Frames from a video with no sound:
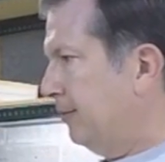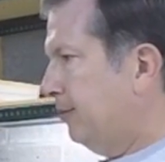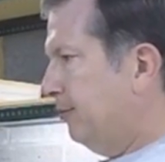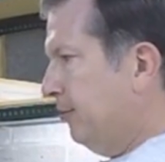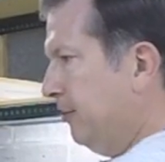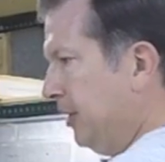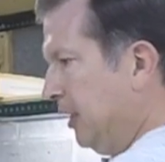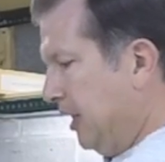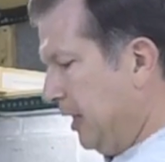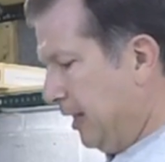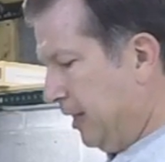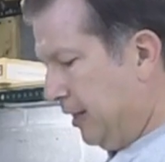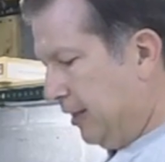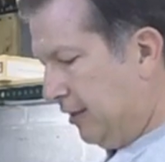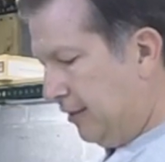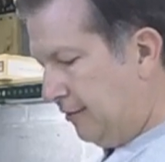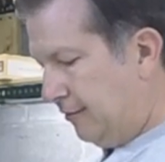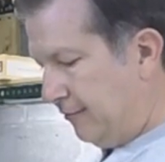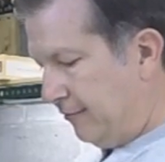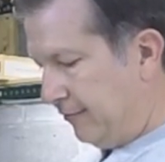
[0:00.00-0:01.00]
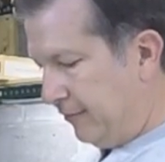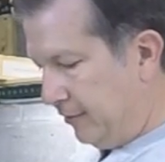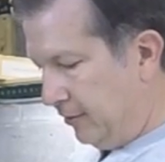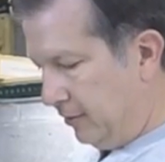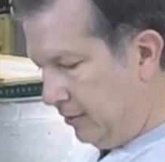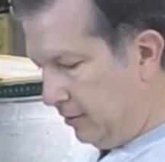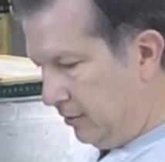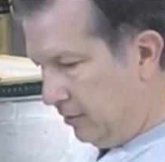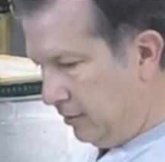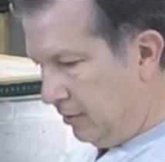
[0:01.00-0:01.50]
We have
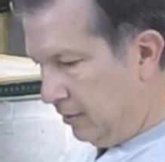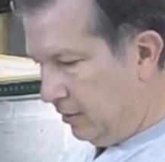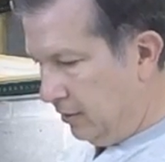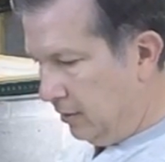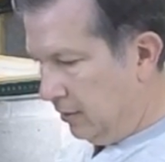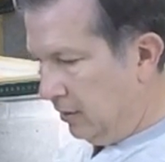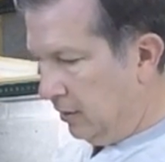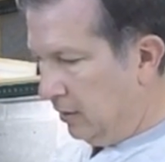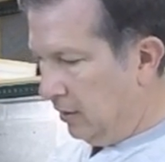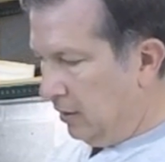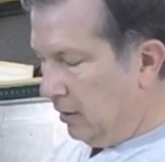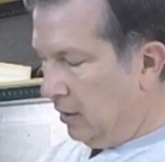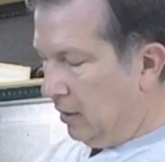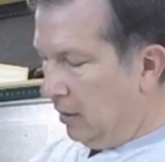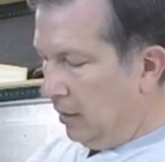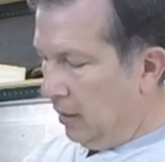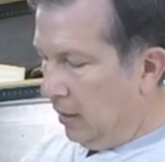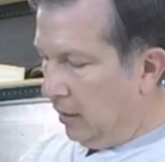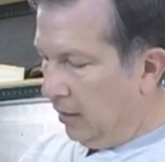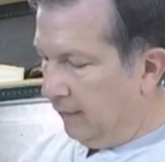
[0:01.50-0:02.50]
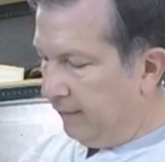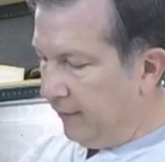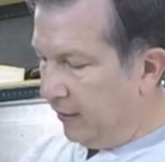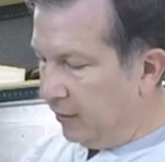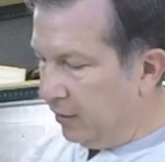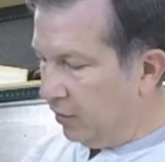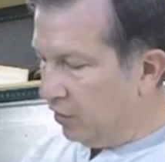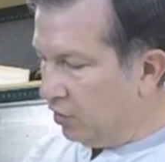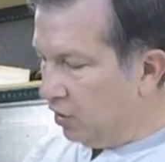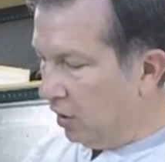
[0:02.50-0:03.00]
a
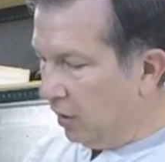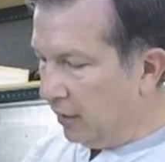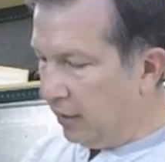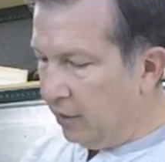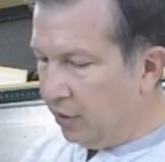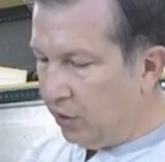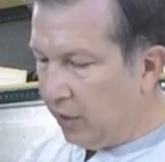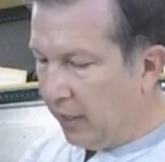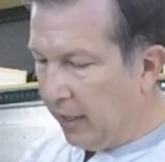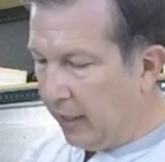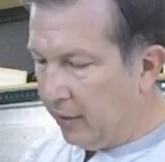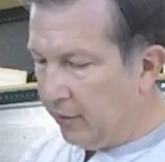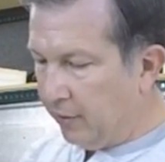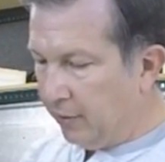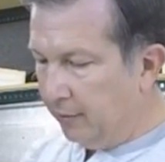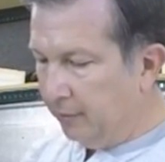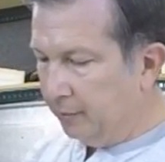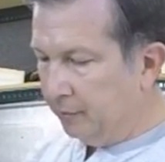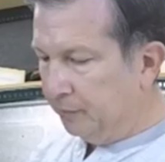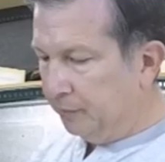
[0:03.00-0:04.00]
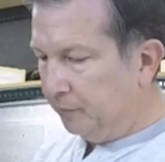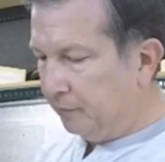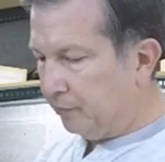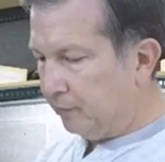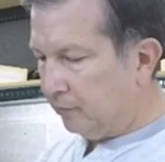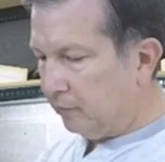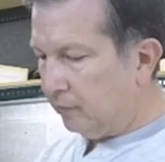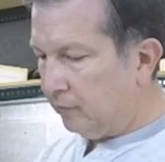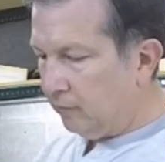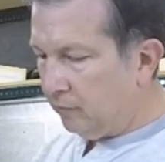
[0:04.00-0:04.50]
vintage luggage handle.
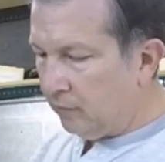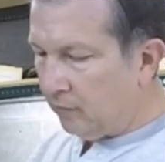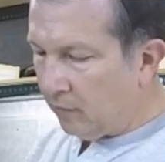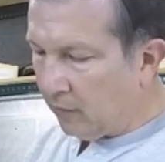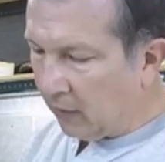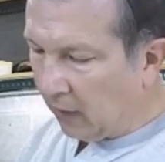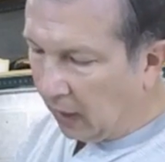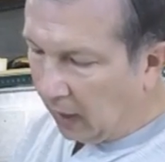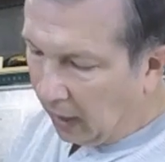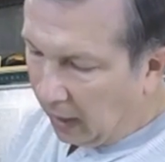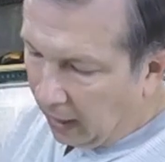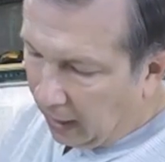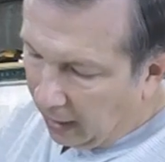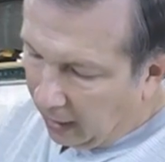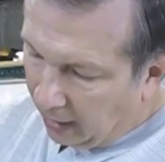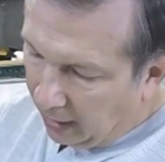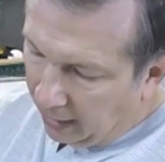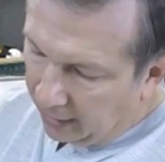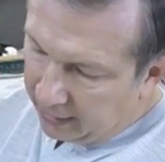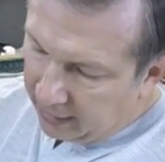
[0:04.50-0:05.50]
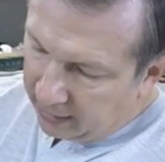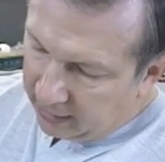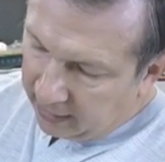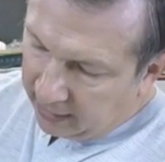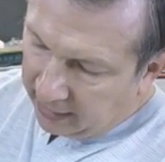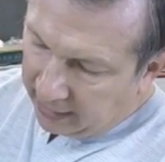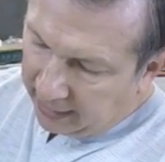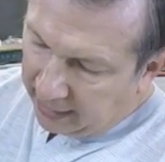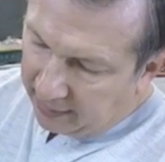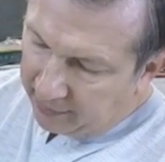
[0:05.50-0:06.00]
I didn't
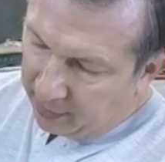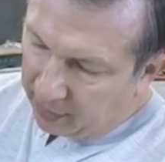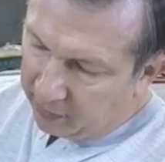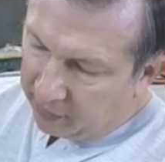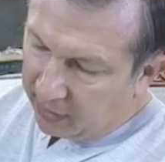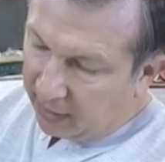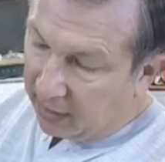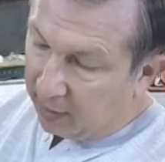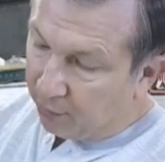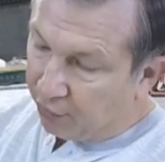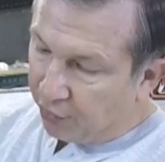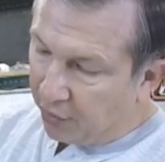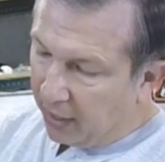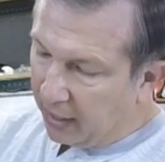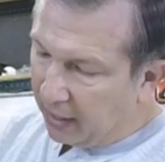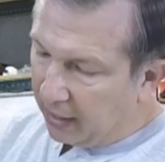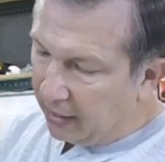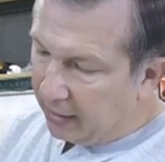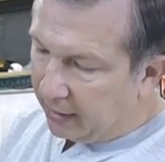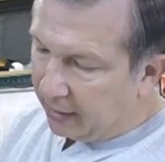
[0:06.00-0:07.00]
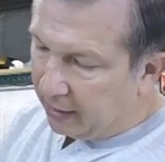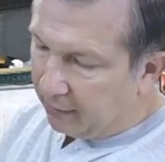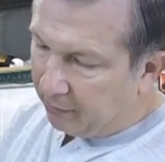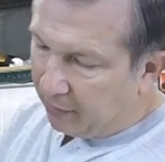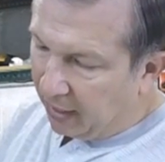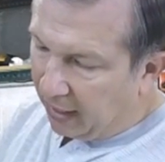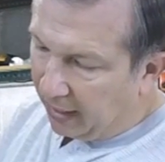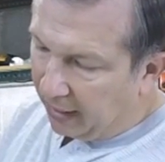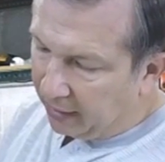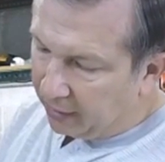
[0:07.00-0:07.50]
think anybody was going to break into the
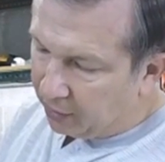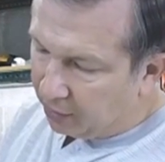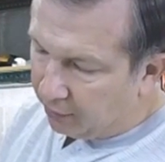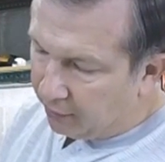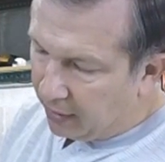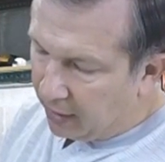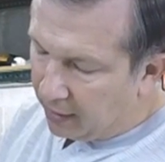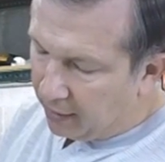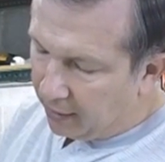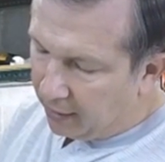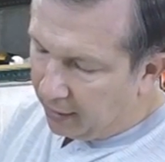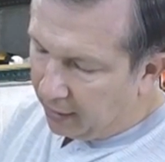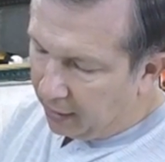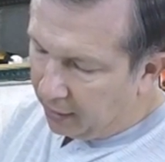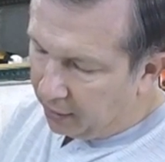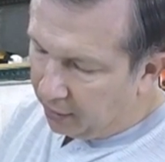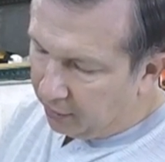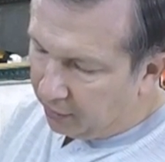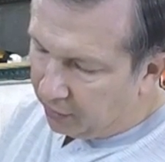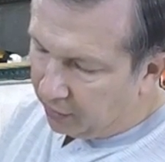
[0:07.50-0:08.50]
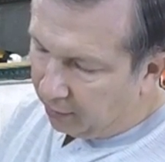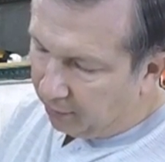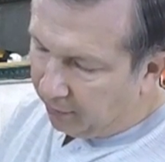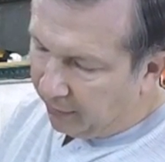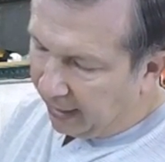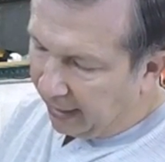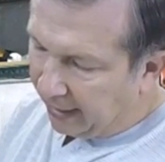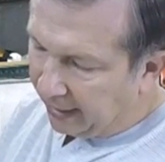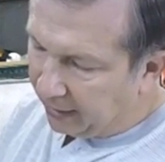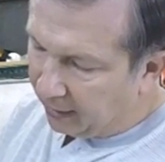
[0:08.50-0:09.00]
bike, so rather than using
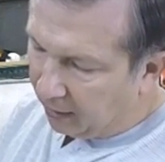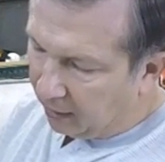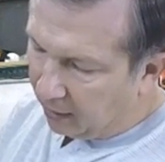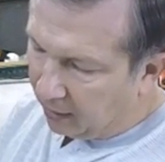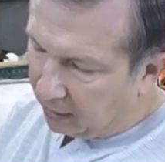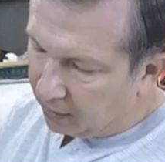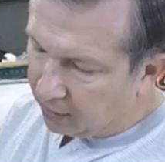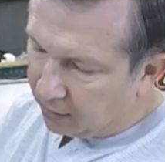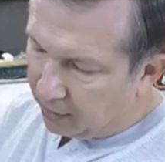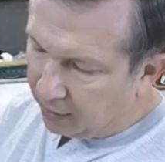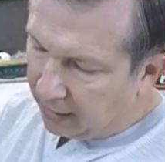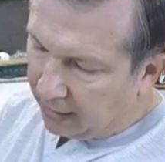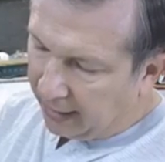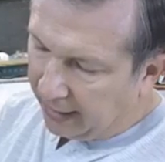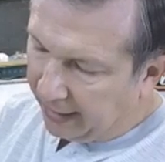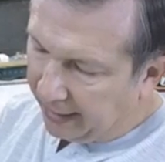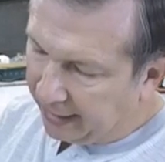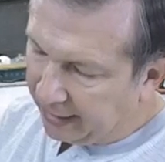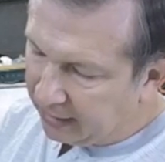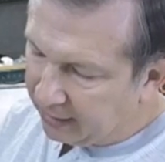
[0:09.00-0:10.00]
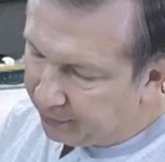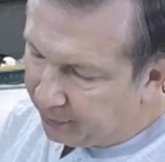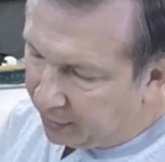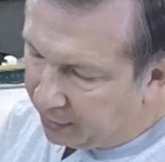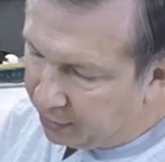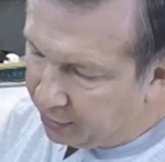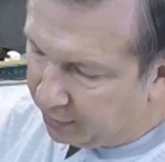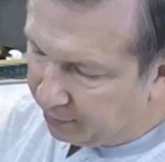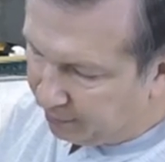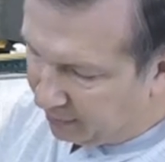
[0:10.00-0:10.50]
padlocks on the hasp, I
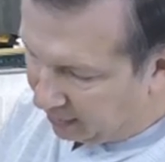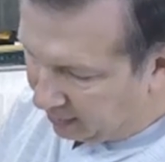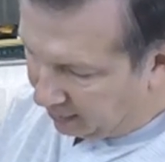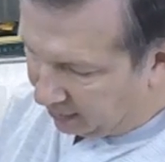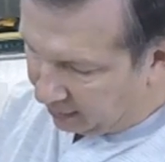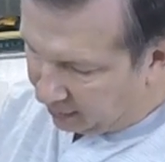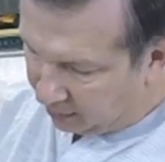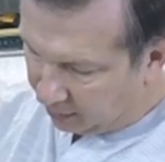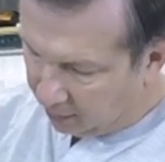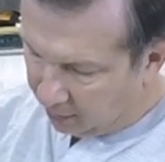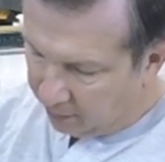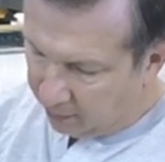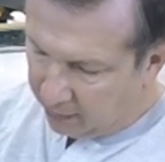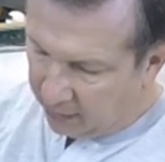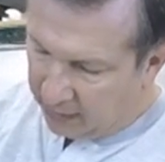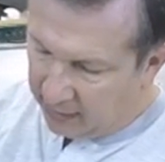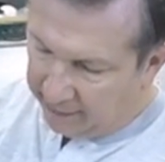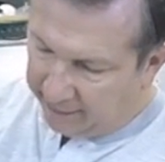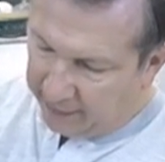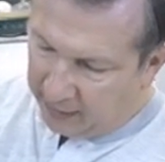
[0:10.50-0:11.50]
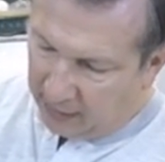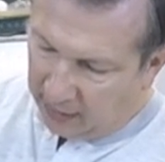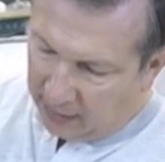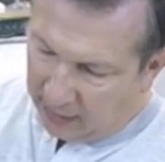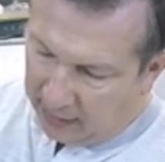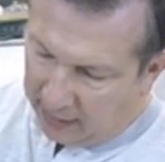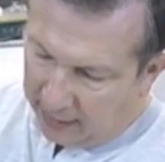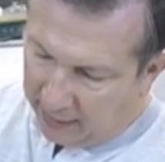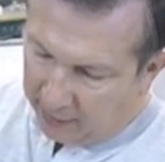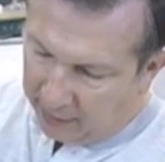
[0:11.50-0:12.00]
just made these little nifty
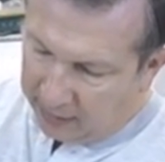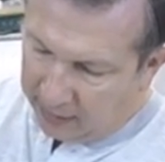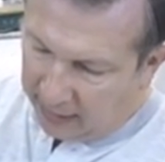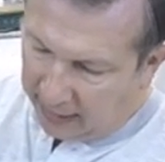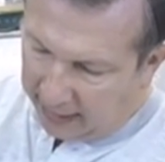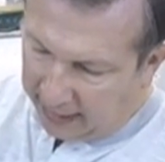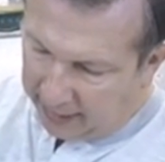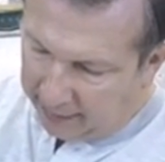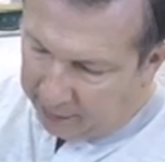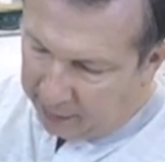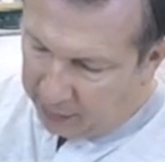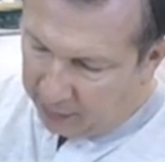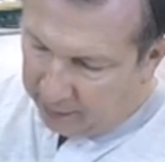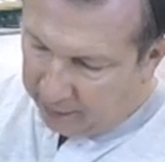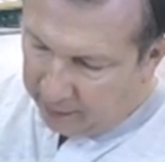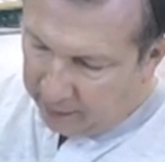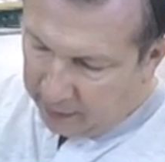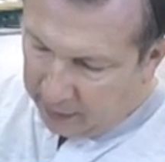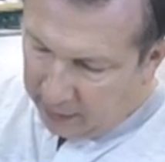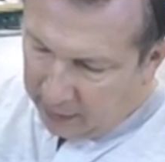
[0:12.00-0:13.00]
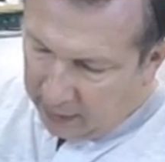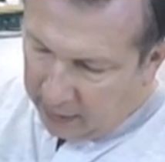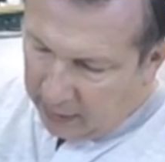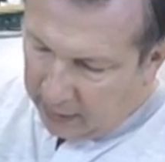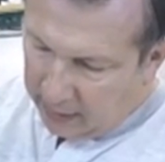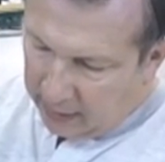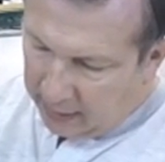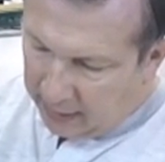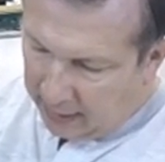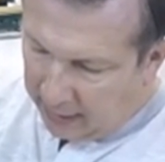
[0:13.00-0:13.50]
leather tabs
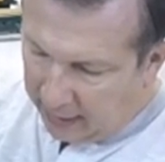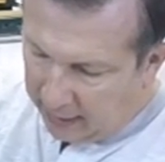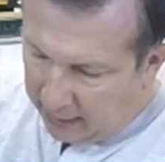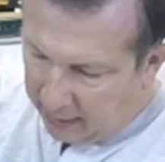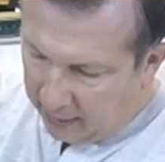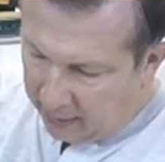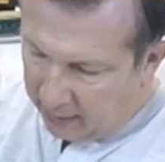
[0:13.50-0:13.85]
that